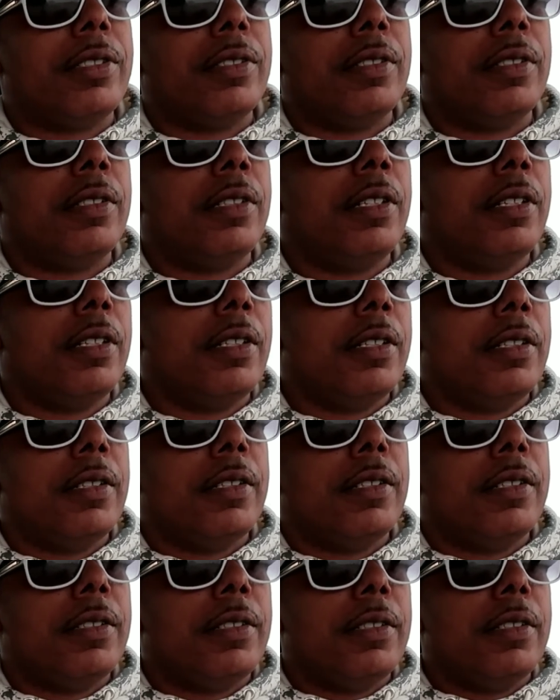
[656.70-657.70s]
My love
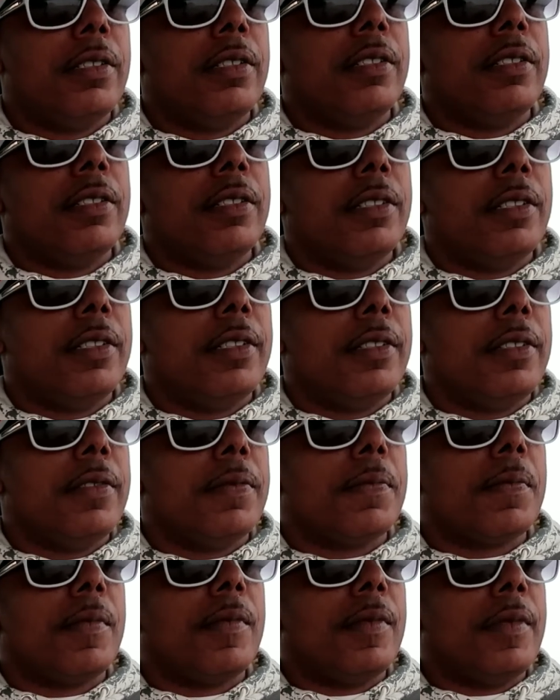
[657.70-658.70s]
remind you of your ex.
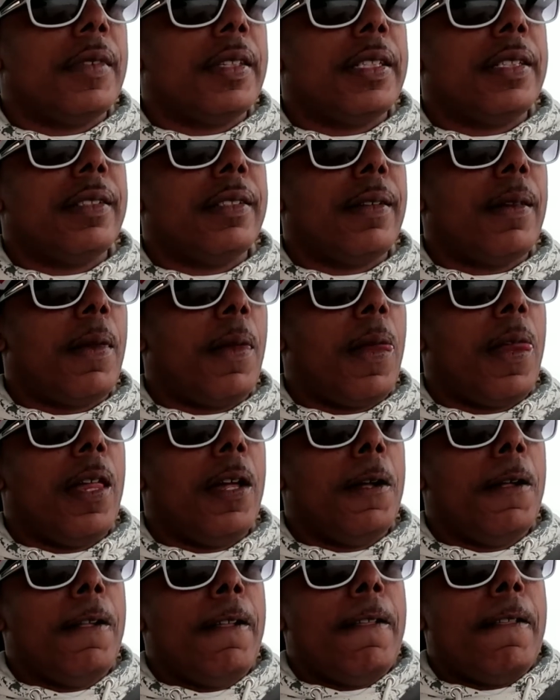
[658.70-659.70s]
That is the most
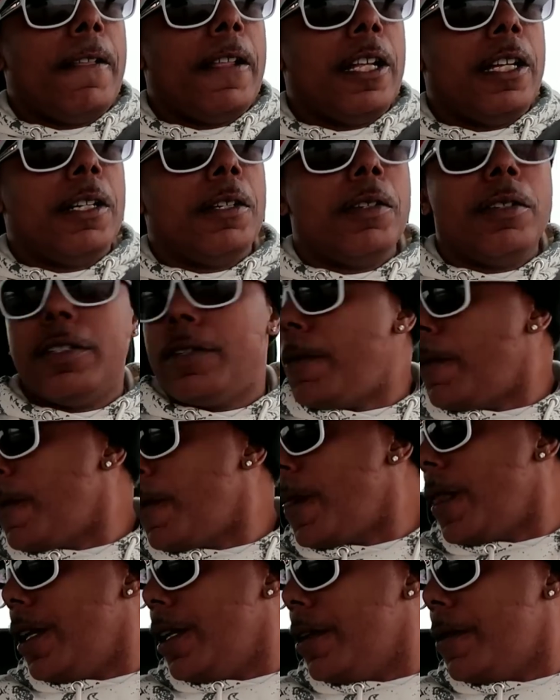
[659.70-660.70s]
disrespectful thing you
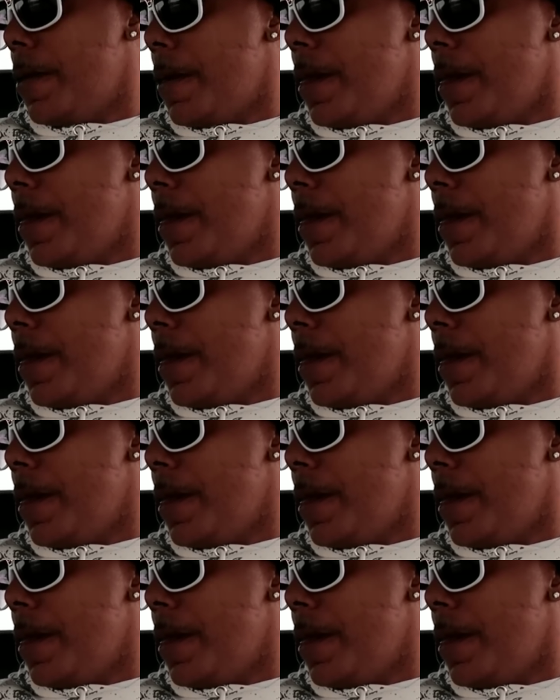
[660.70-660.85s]
could ever